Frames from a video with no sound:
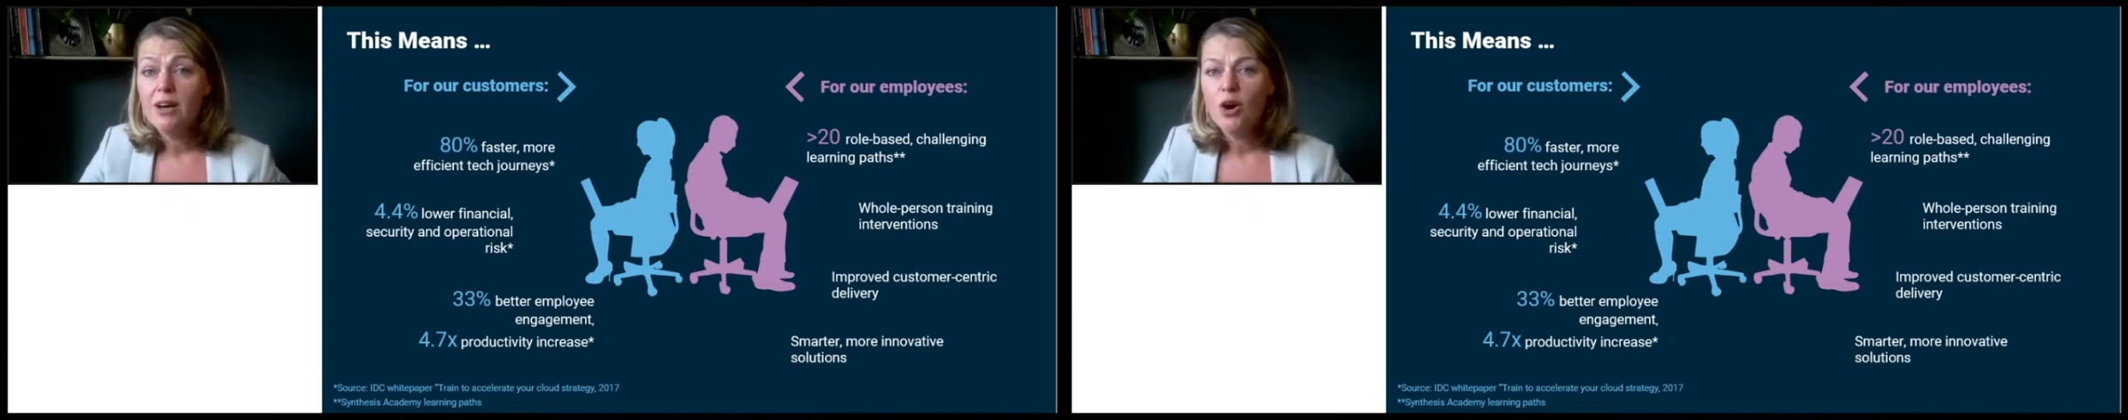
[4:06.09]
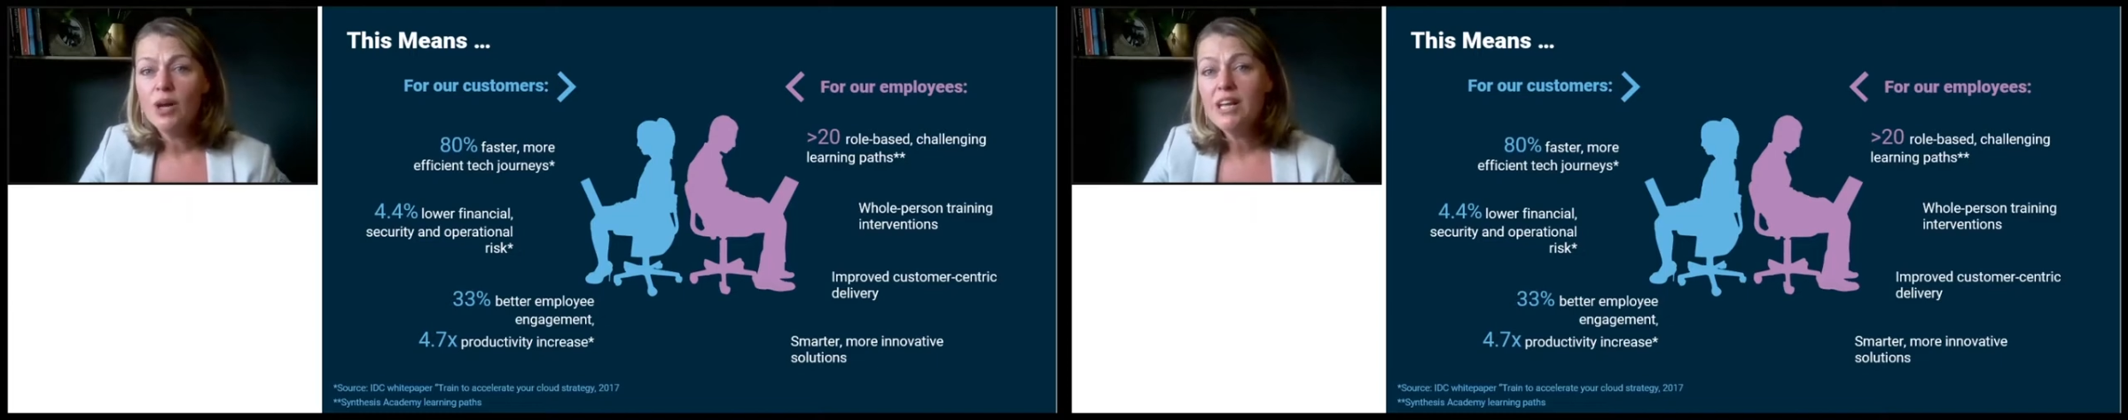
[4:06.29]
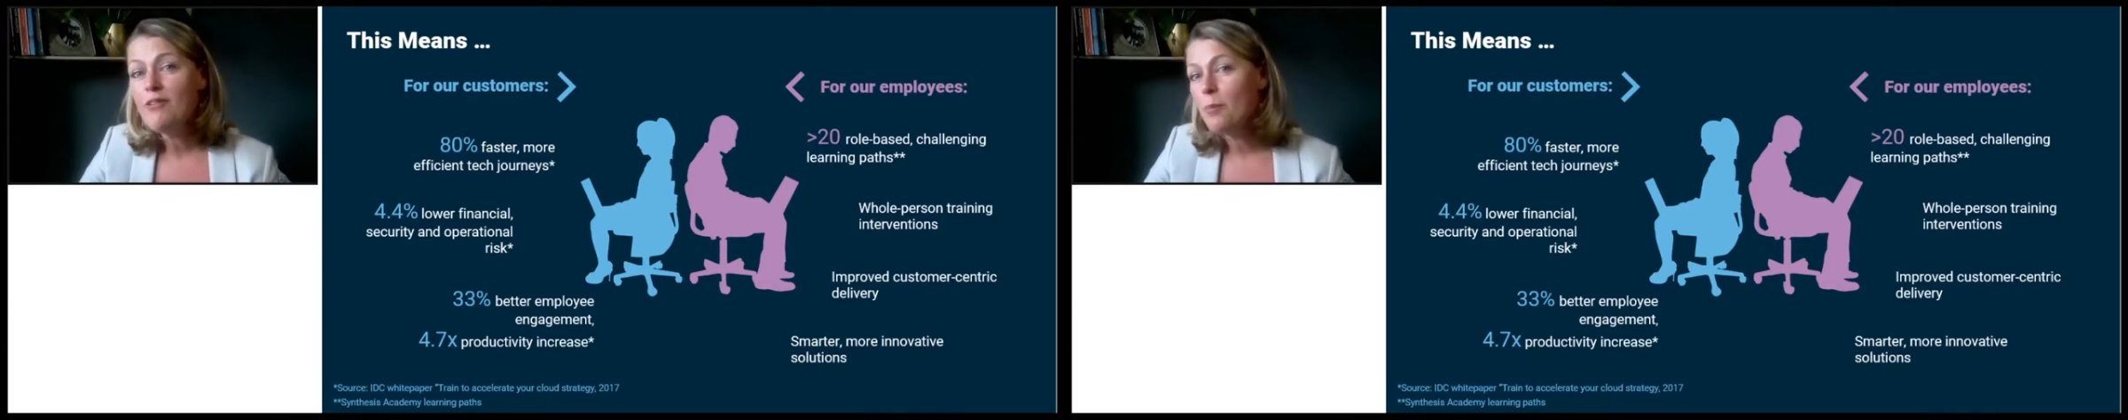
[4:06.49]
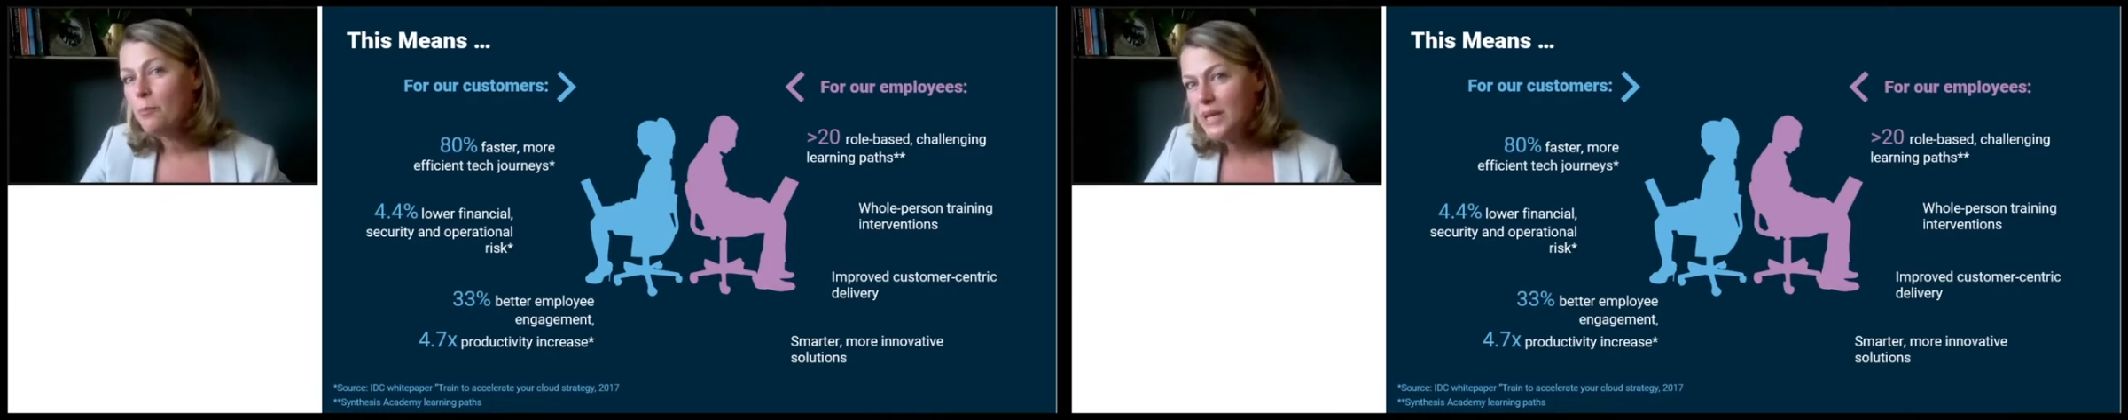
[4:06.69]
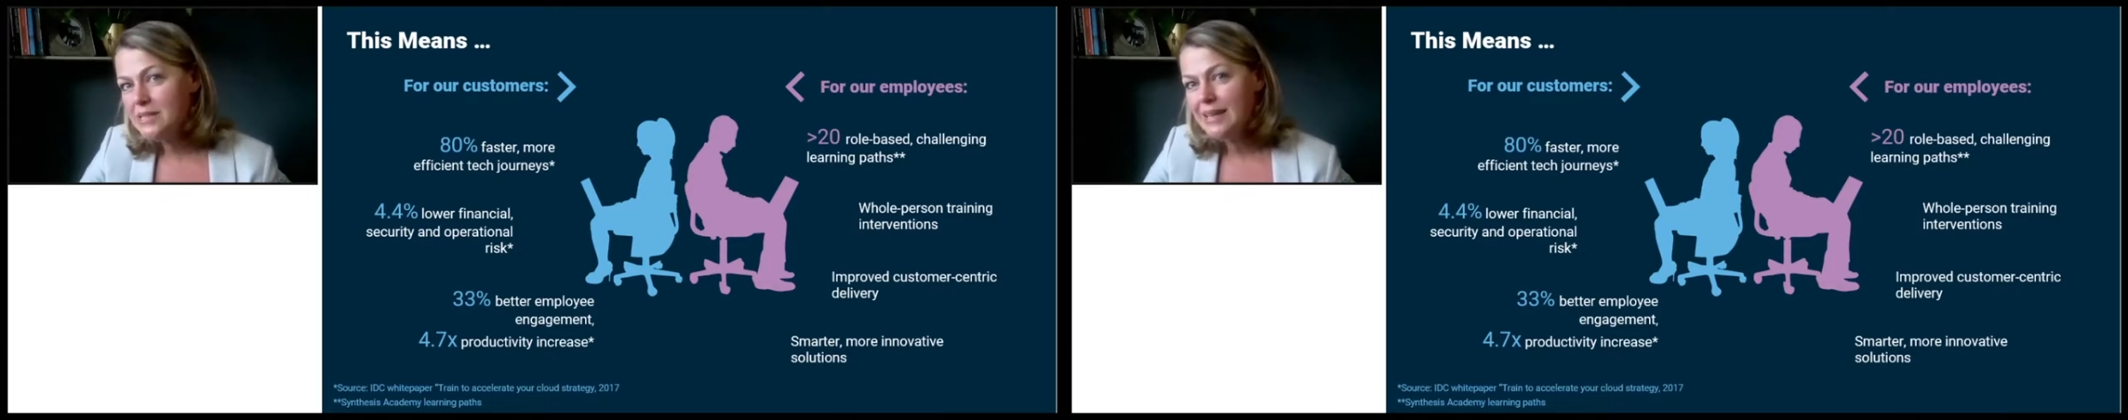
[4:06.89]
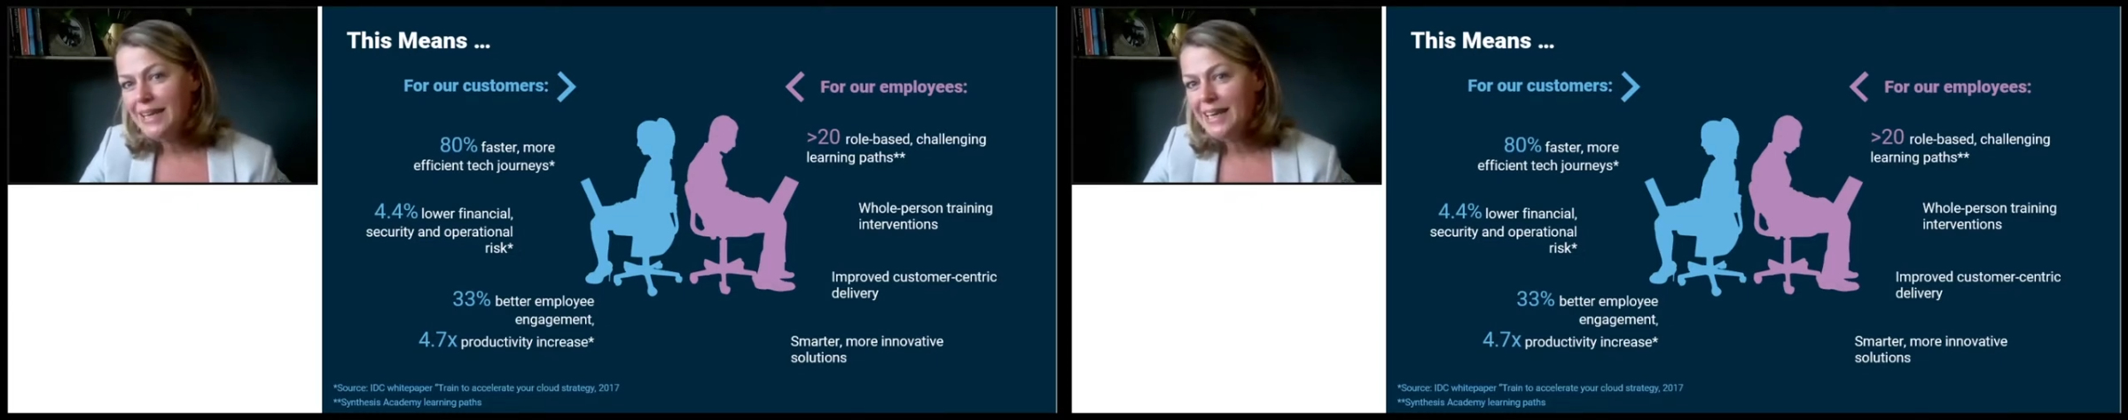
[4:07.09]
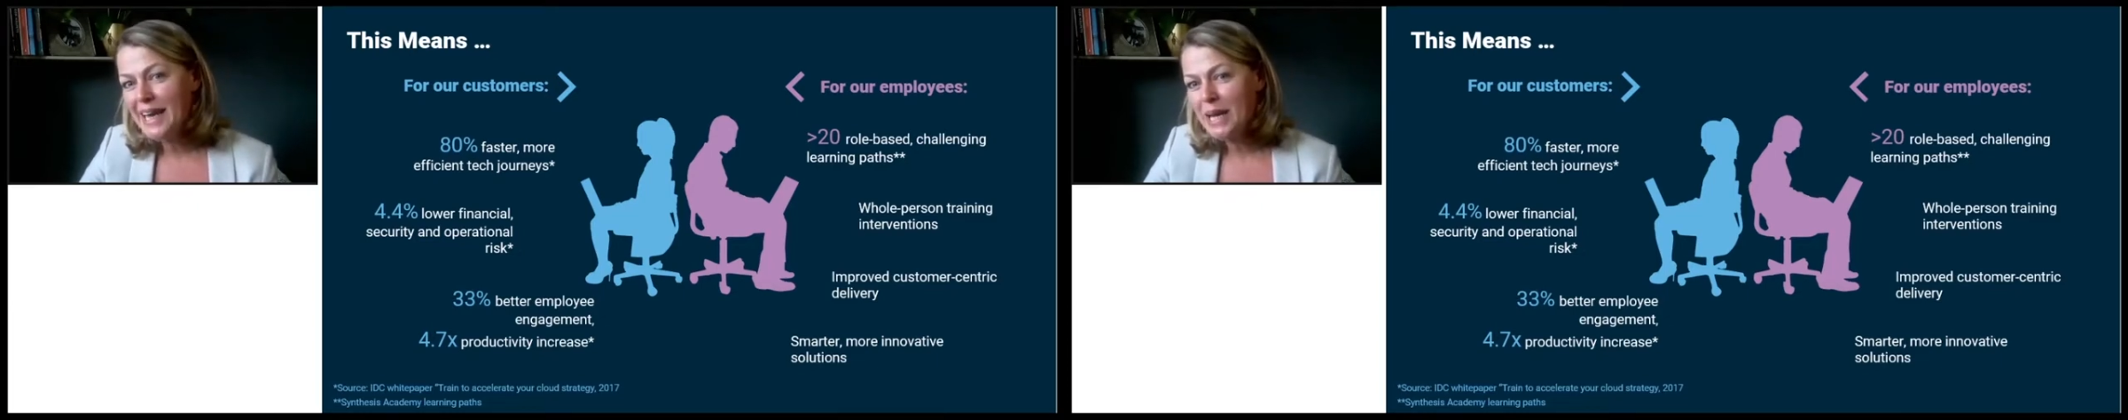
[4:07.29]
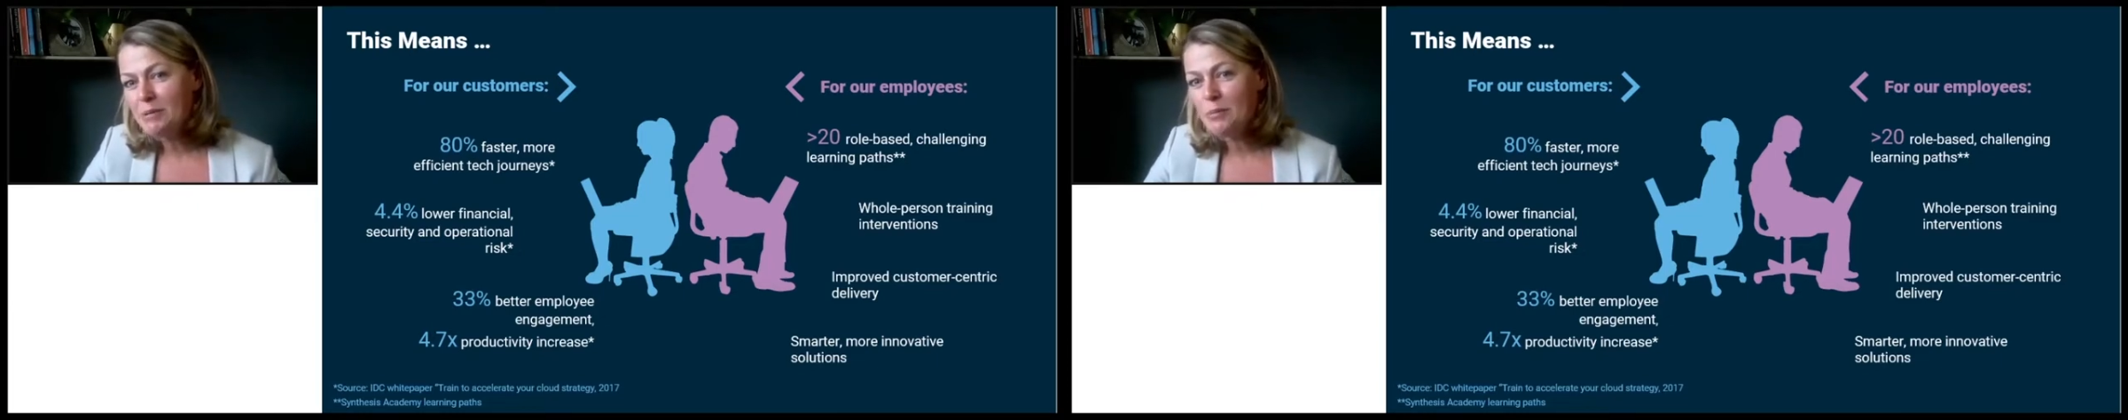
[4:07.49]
One of our best-selling academy